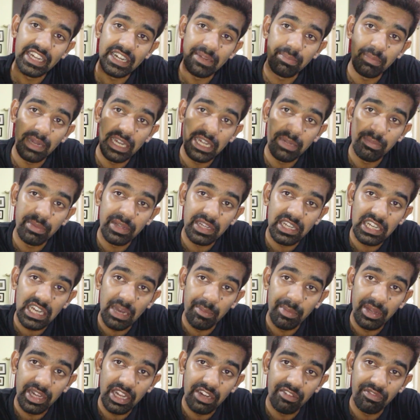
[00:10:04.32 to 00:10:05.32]
that might be
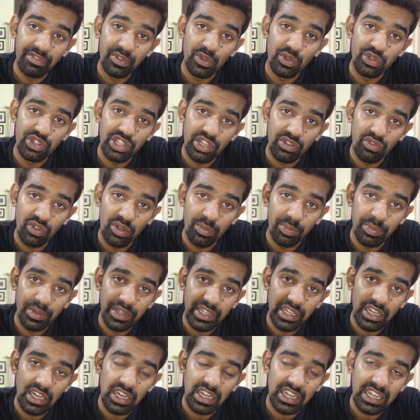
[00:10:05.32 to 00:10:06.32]
coming in future would
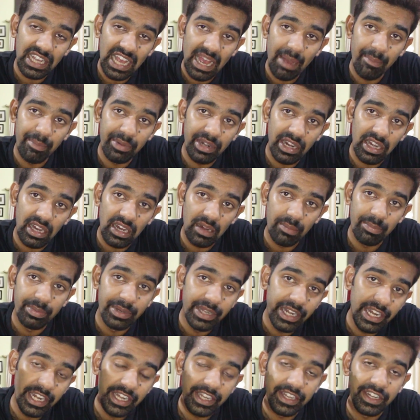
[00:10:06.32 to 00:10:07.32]
be a camera
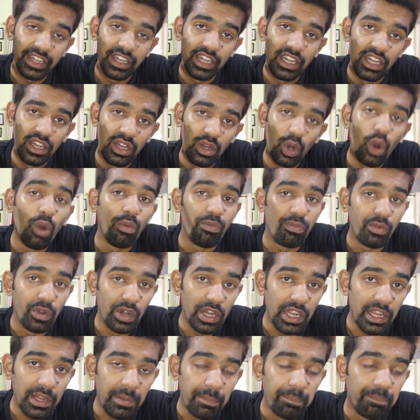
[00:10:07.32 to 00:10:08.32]
update,
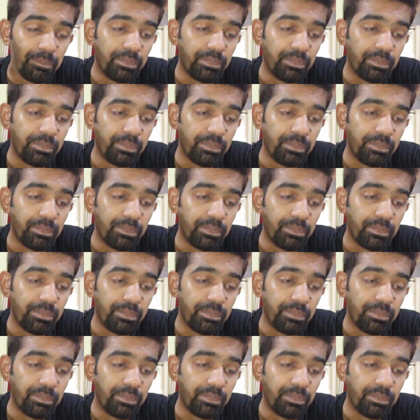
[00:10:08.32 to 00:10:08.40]
hopefully.